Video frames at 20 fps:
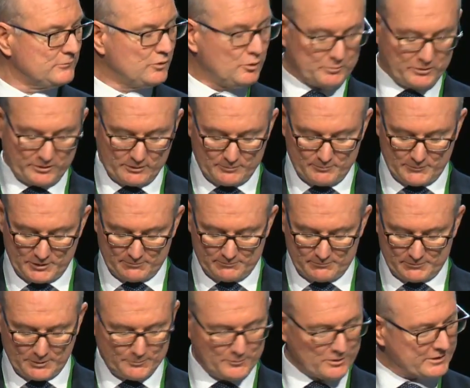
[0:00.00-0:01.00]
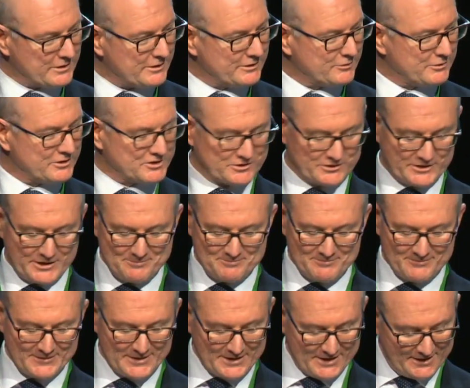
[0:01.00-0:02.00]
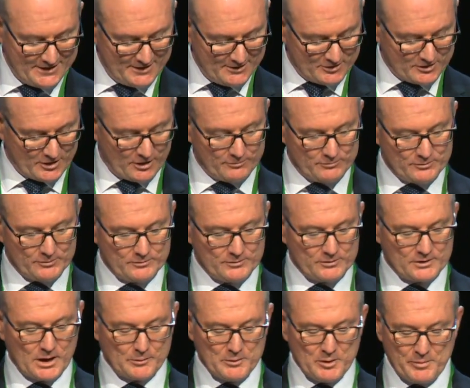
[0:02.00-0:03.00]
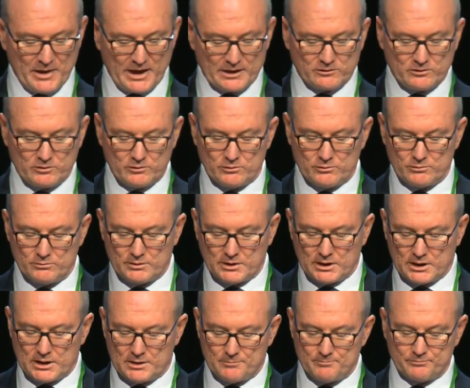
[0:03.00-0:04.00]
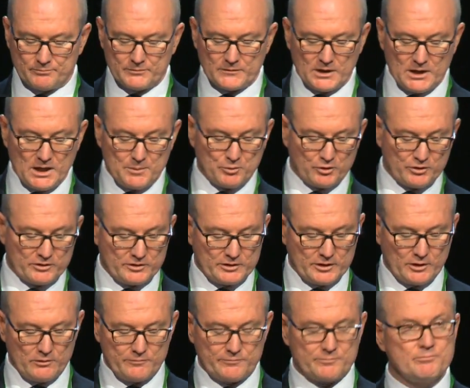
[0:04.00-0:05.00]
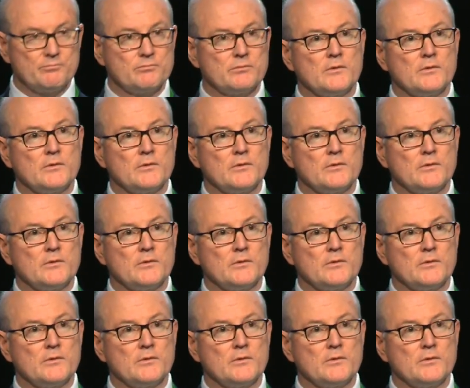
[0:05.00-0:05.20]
Oops, I'm not going to questions yet. So coming back to IHPA itself,